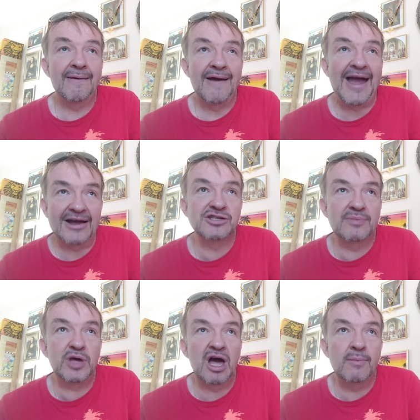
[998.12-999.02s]
actually
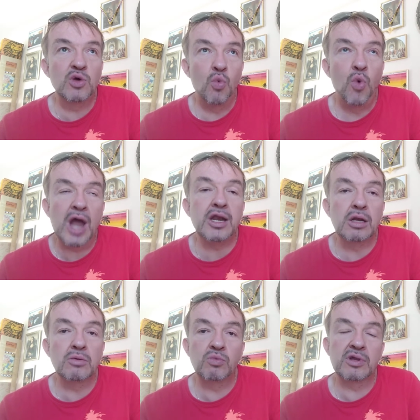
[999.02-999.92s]
becoming
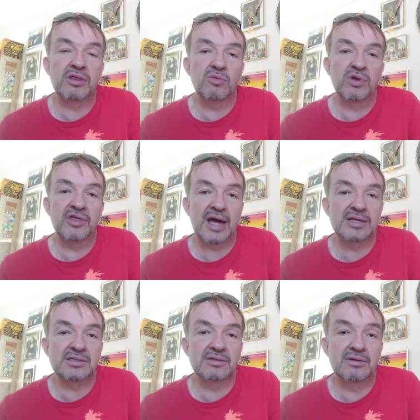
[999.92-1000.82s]
one with, with
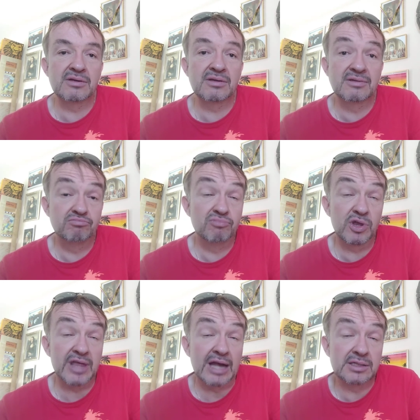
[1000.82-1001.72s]
that
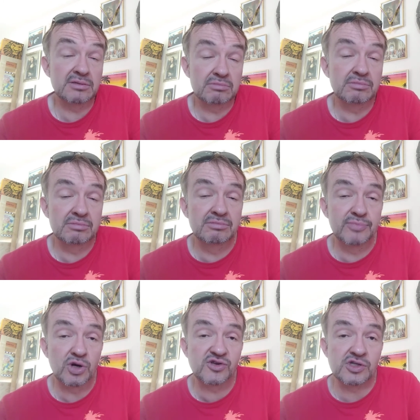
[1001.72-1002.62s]
with that
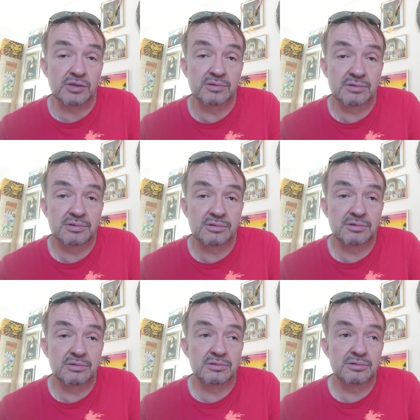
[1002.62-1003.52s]
person.
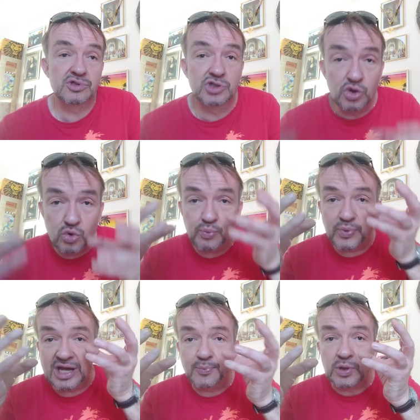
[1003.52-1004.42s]
Two
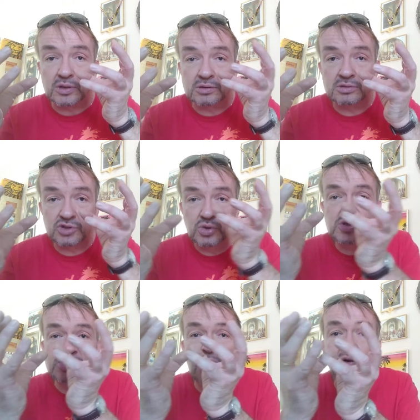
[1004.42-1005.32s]
people, two
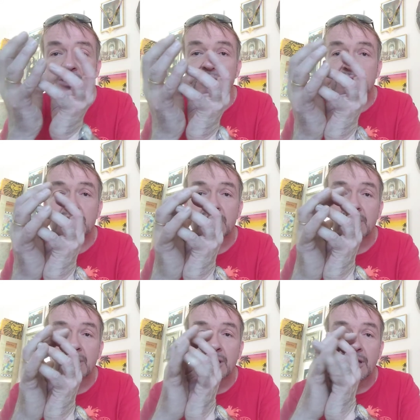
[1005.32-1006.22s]
souls
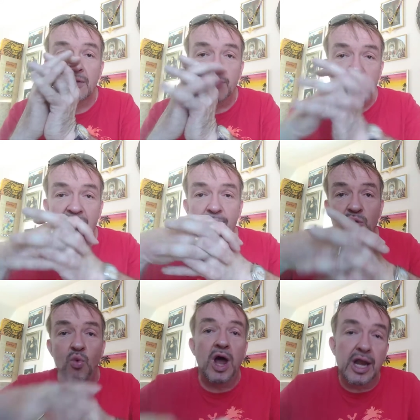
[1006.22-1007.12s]

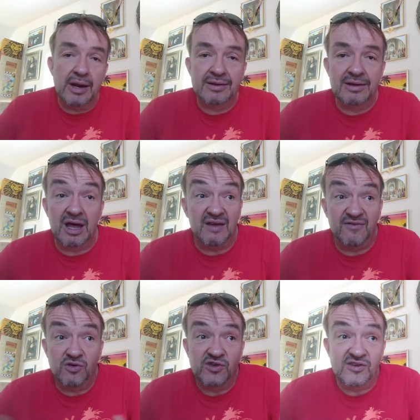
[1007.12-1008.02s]
becoming one. And if
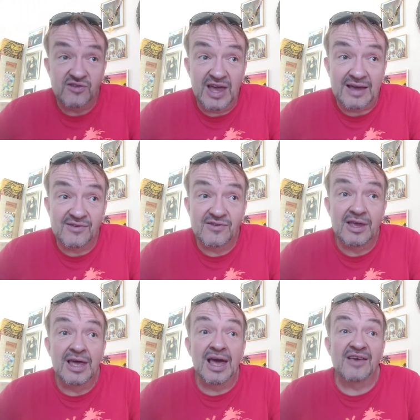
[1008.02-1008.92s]
you see sex
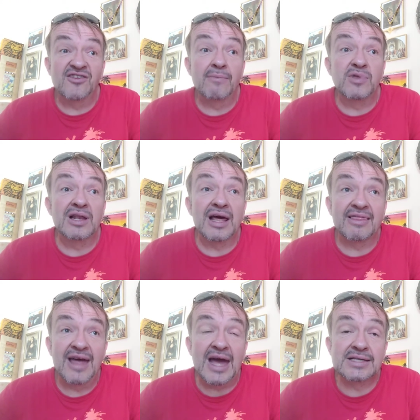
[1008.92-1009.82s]
as something like
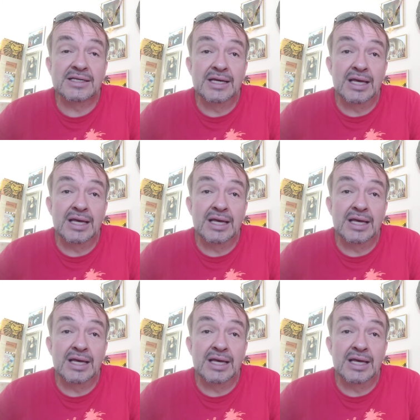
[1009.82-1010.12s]
that,